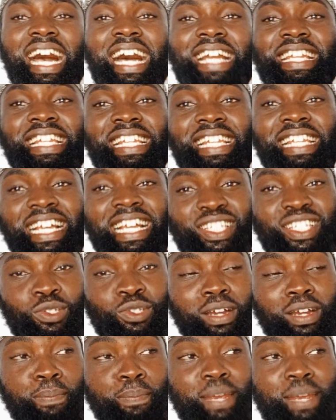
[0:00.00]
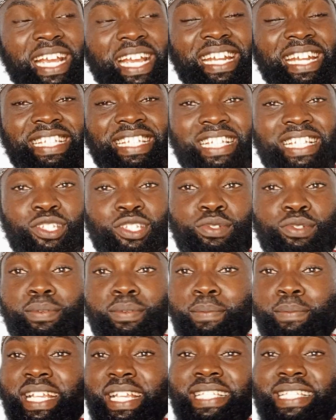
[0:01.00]
And the last one, miknasatun,
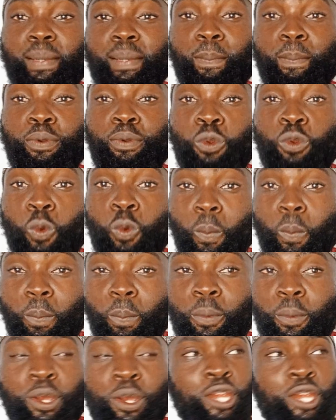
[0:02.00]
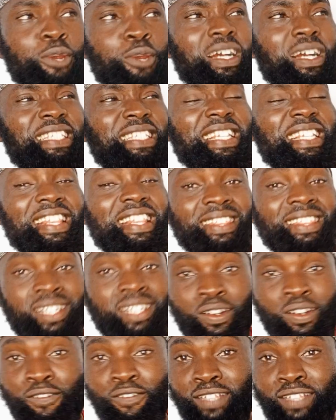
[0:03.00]
means broom. You can see the
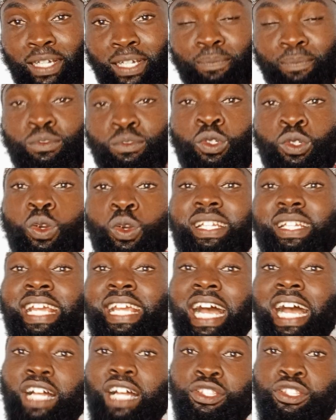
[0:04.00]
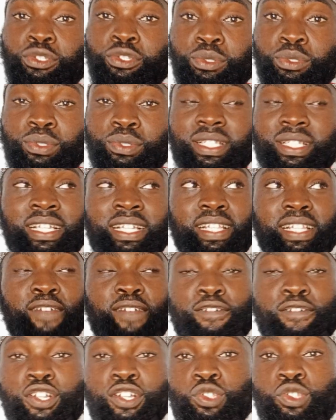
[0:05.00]
three of them. They are tools. The
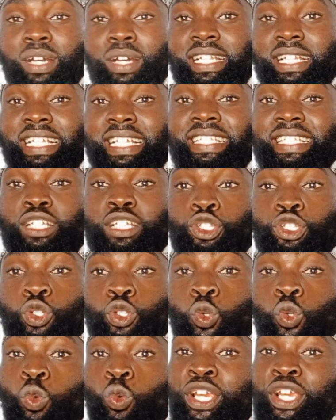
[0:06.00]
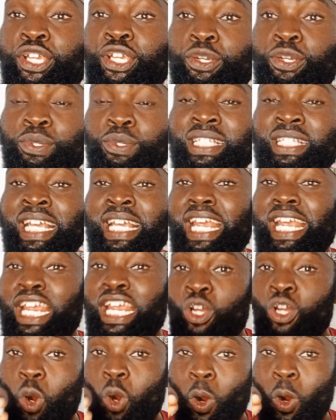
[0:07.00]
first one is a tool we use
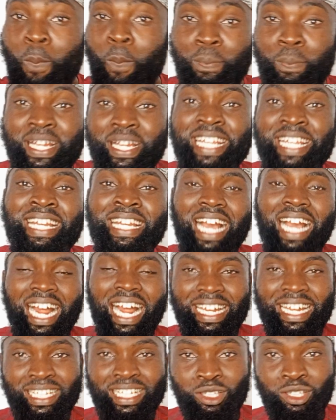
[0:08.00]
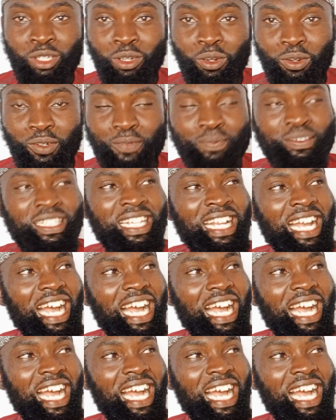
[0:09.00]
in opening the door.